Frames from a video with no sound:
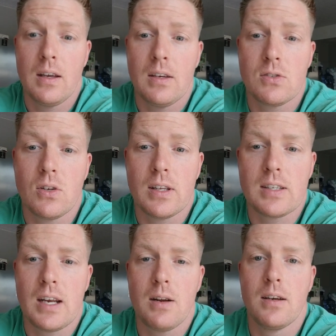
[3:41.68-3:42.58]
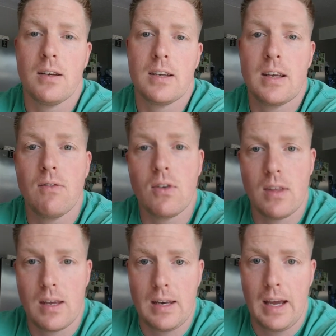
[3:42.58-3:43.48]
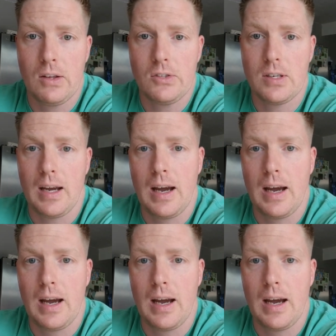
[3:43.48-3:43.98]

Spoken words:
So let's kind of give you the analogy of